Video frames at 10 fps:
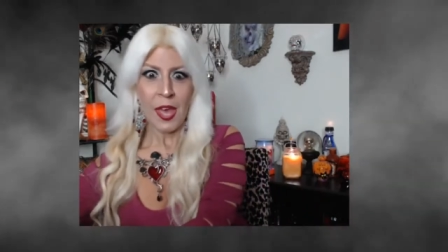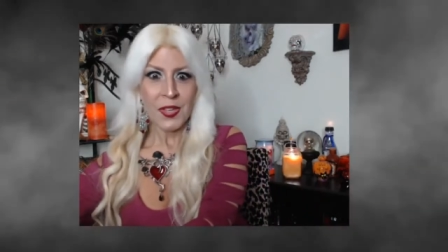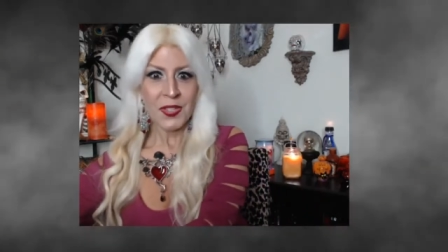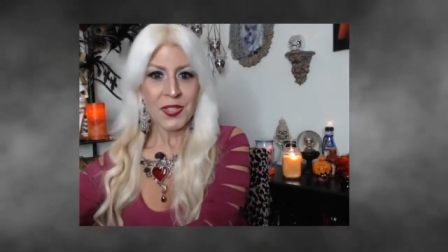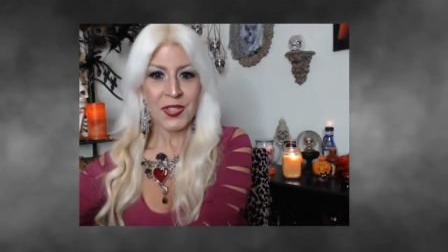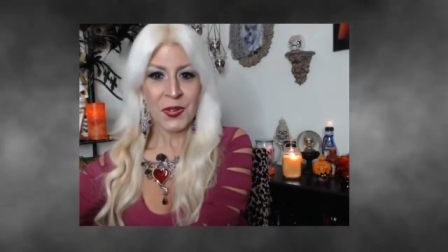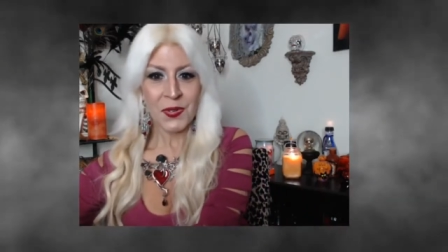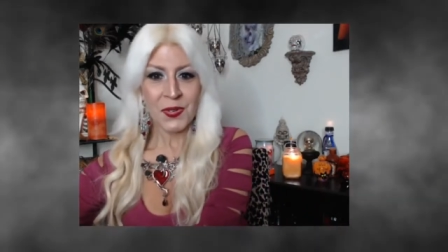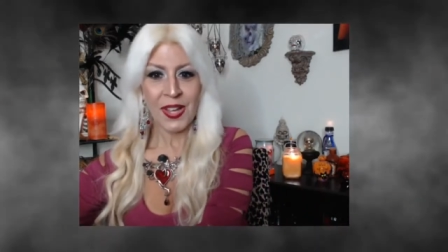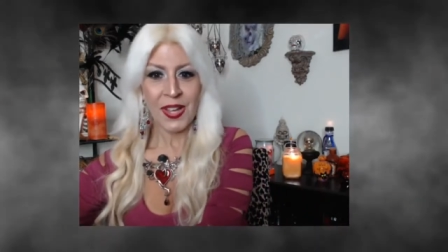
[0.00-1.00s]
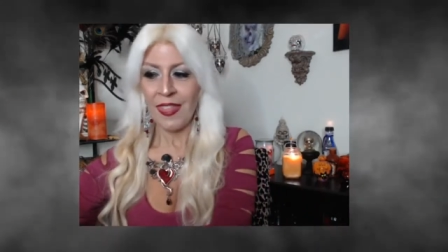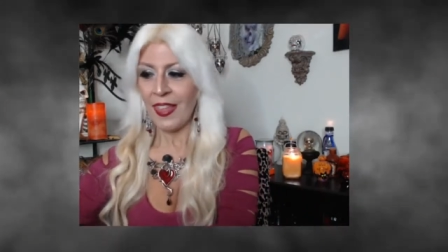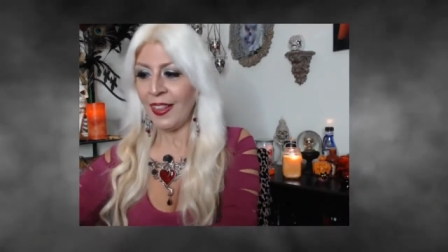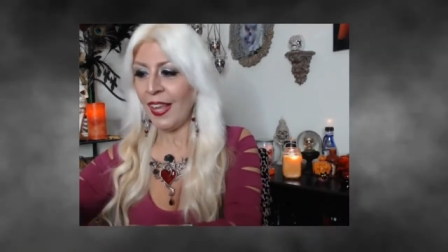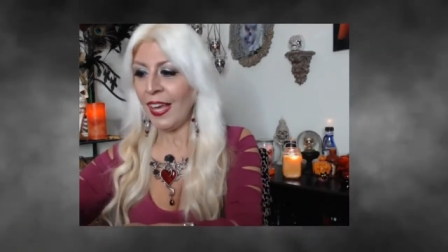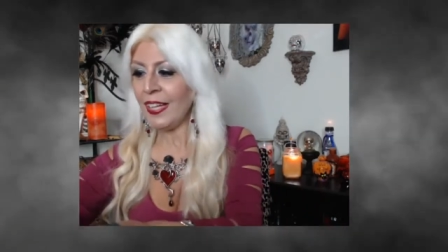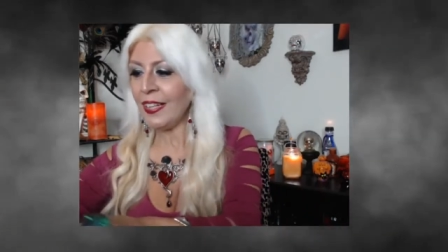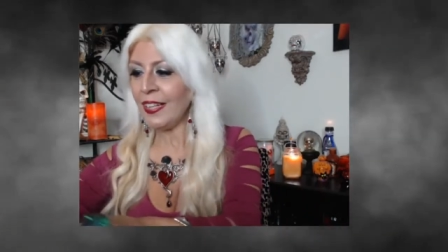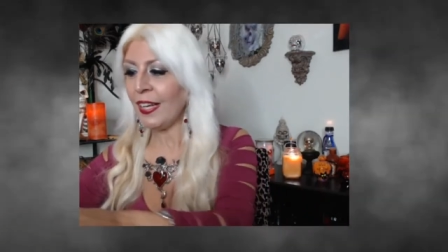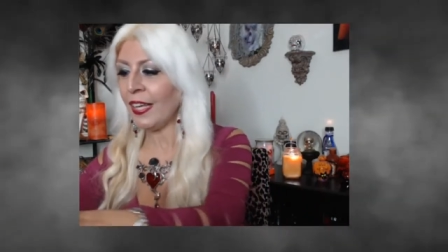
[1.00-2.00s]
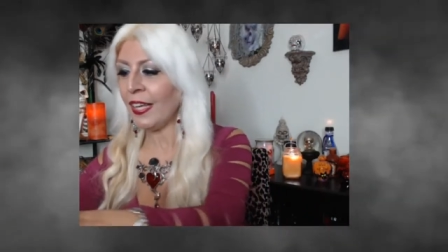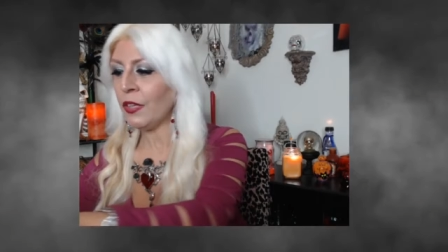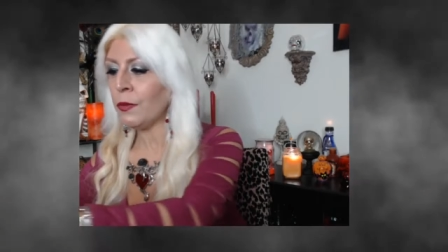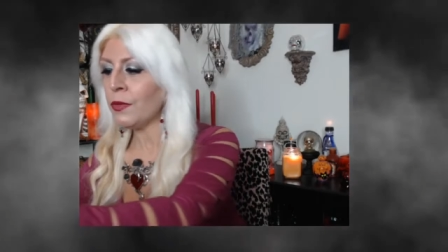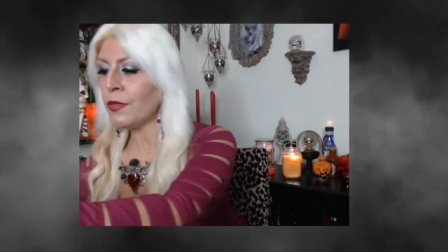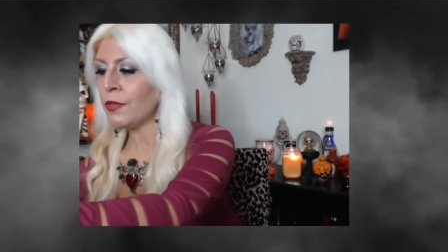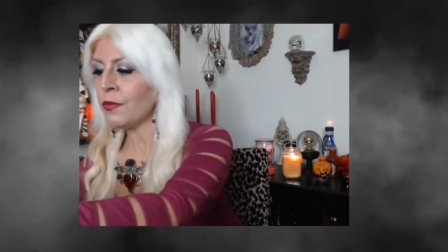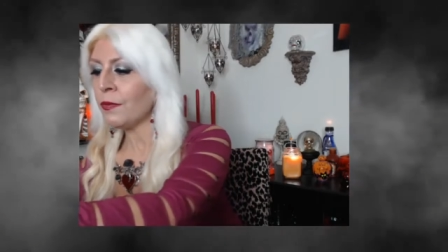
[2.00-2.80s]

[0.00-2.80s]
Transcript: So the light that I use